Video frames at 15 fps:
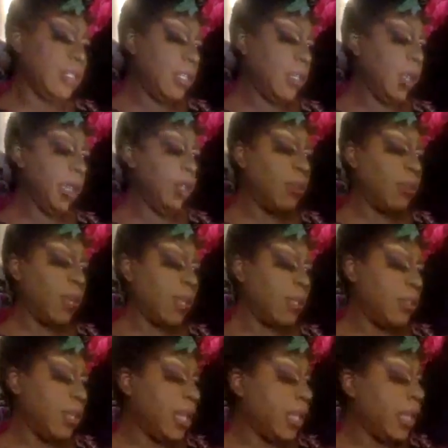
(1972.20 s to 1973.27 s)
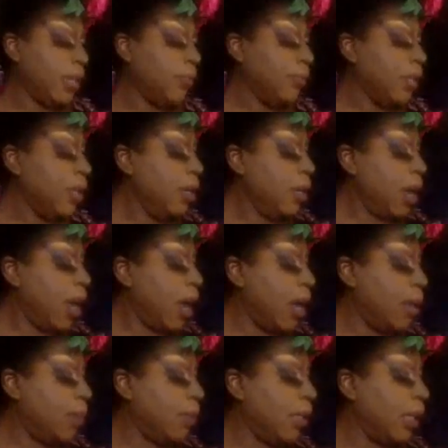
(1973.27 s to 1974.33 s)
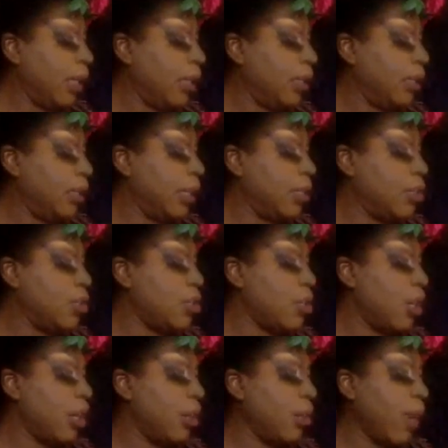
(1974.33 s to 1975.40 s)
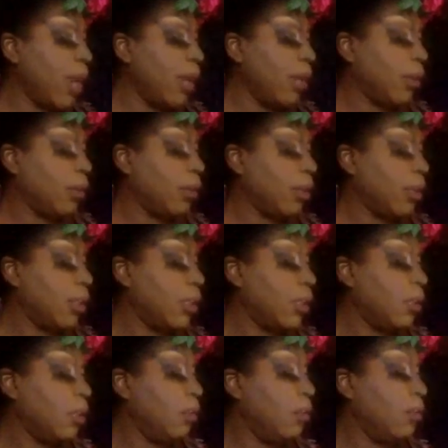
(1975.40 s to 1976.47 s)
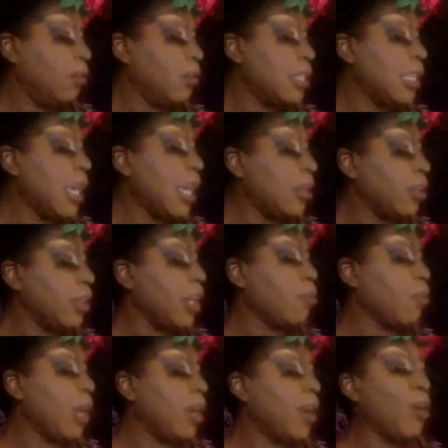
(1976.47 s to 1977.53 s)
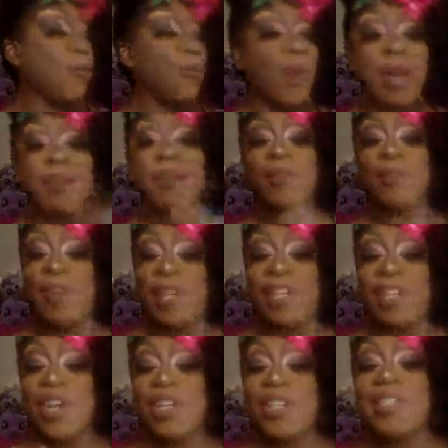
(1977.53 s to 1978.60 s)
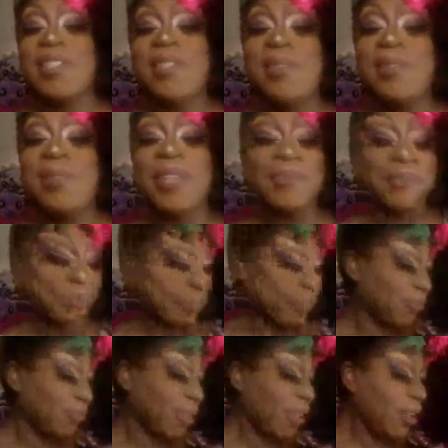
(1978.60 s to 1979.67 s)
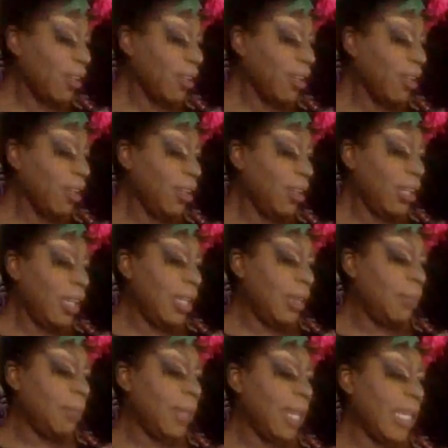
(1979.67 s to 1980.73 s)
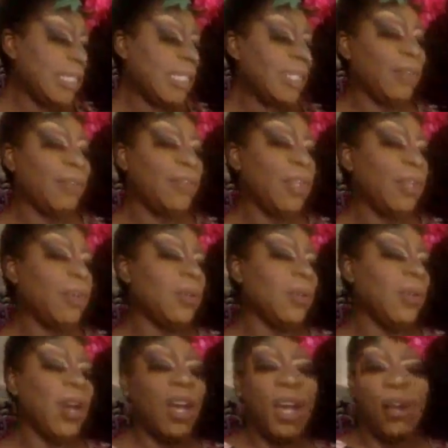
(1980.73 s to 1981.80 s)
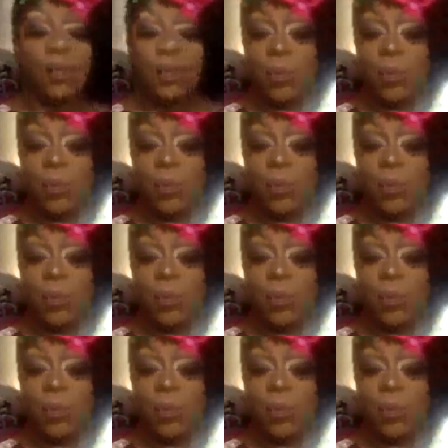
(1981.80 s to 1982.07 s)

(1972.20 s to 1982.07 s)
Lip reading: down. I don't know how to do that yet. They turn around. Together, they run around the front yard. Excuse me. An amazing view of the